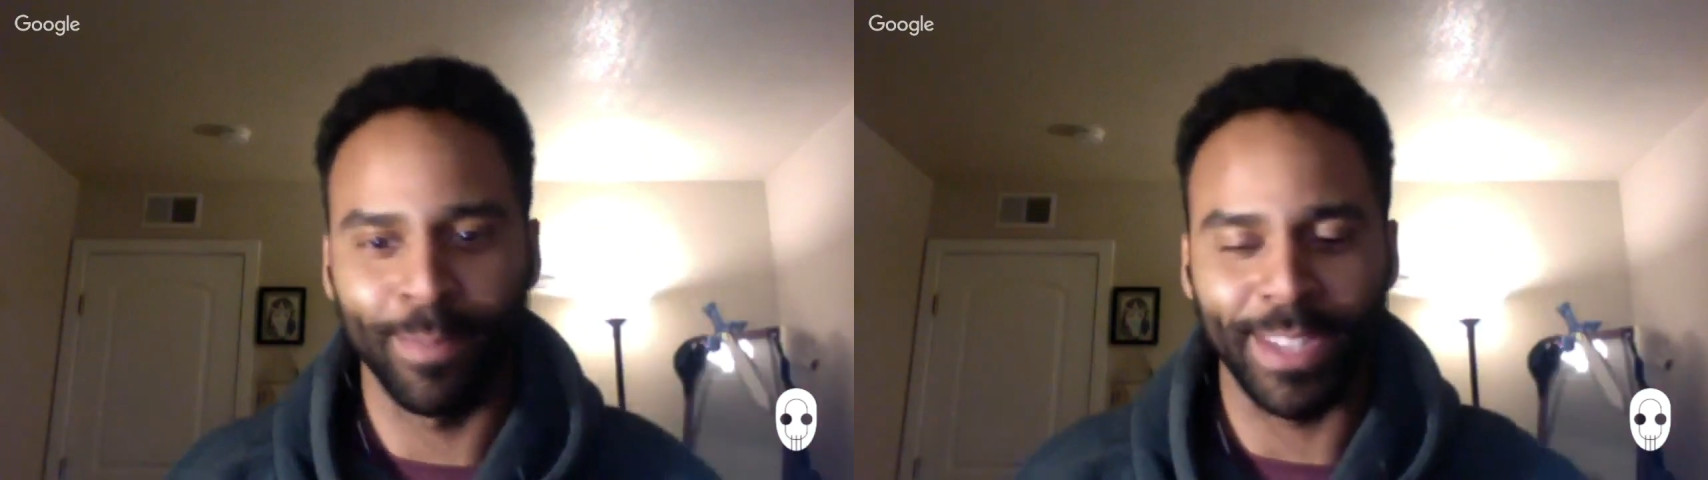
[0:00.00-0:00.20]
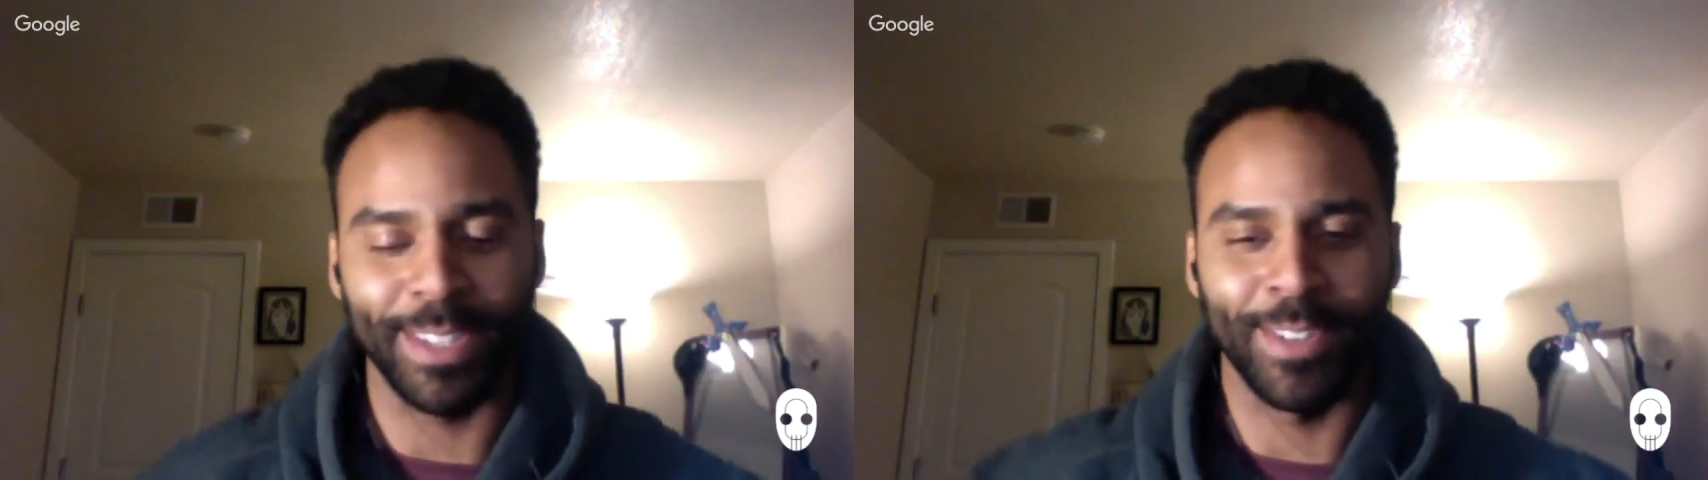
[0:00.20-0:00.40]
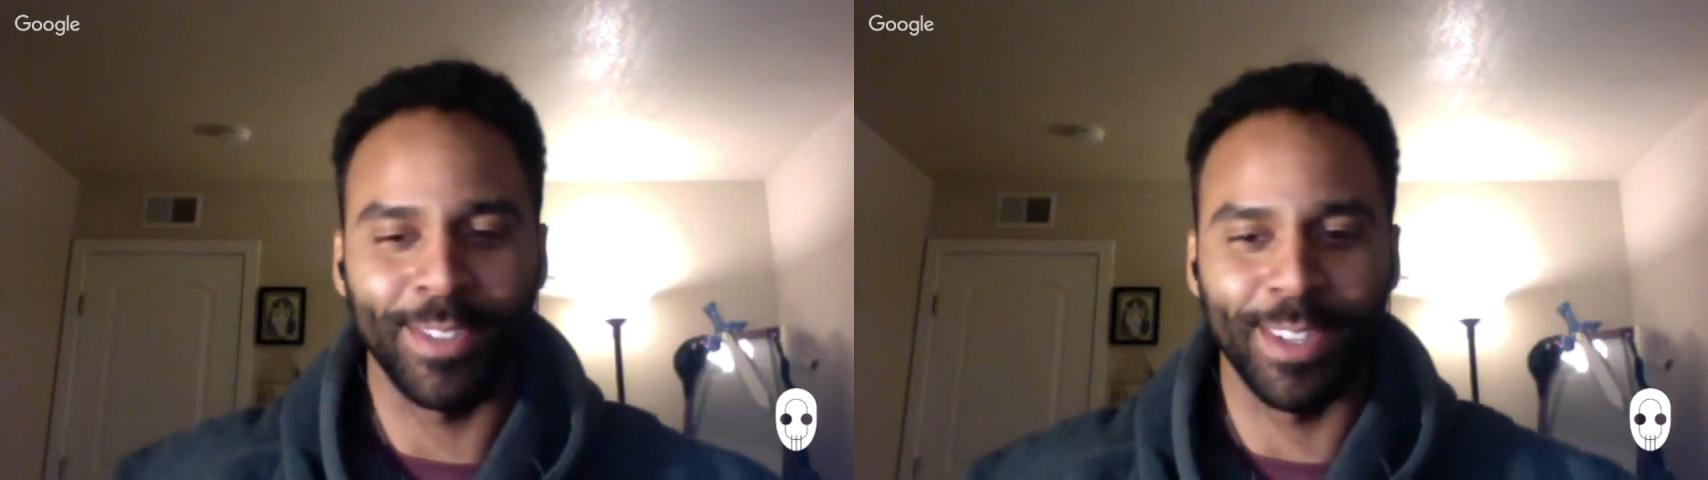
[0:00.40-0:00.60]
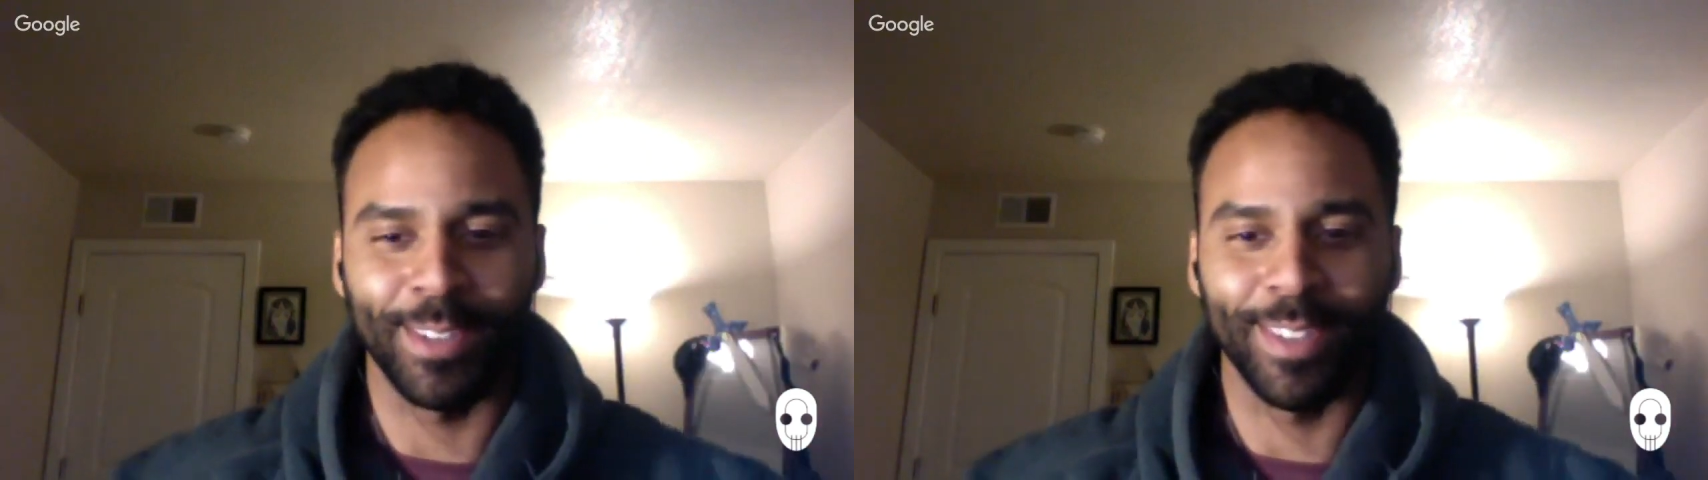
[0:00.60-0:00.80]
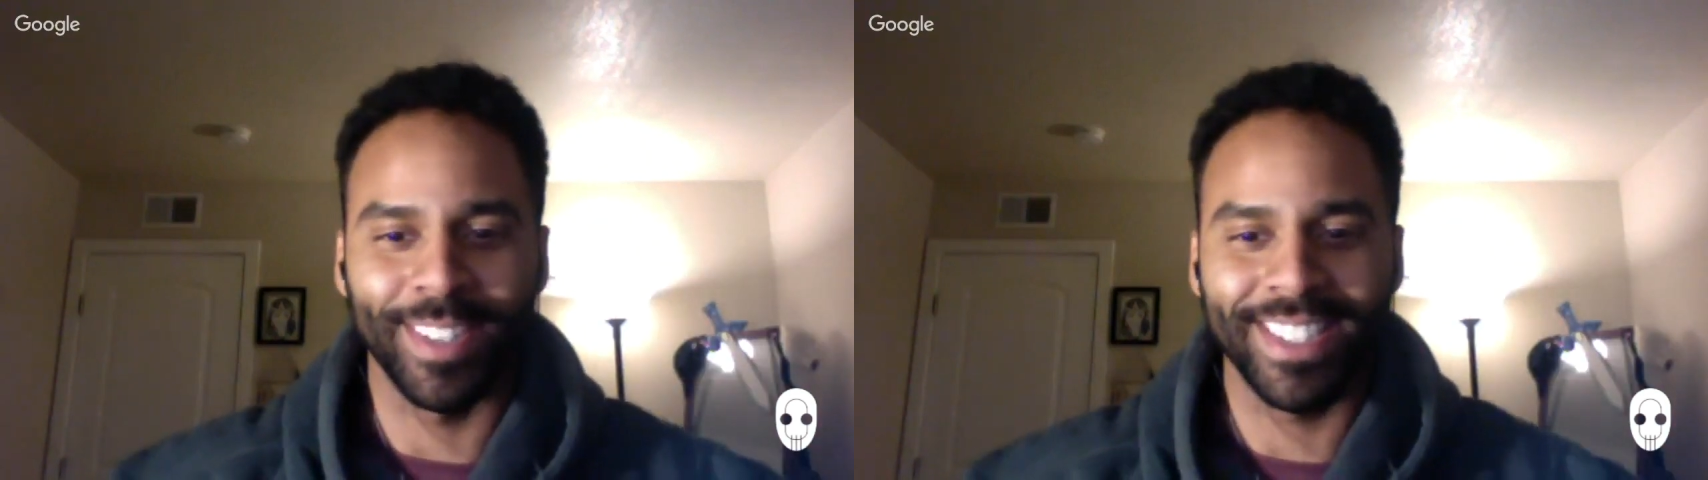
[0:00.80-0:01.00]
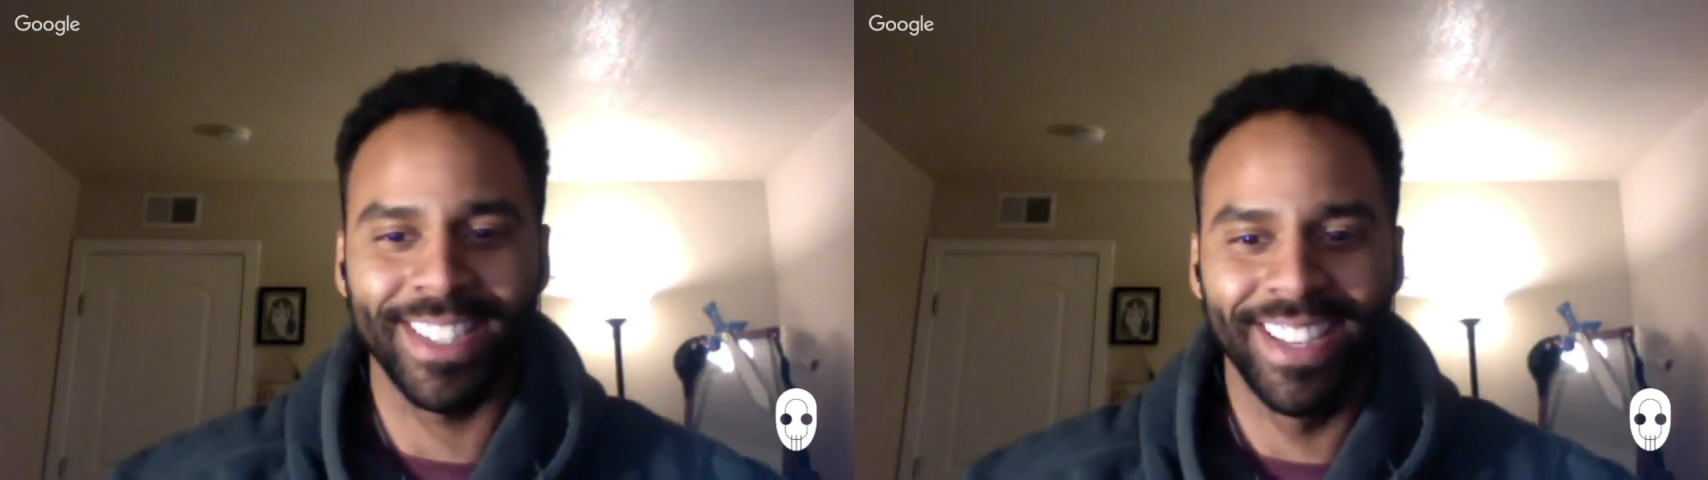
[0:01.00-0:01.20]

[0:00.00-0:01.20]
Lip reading: makes a huge difference.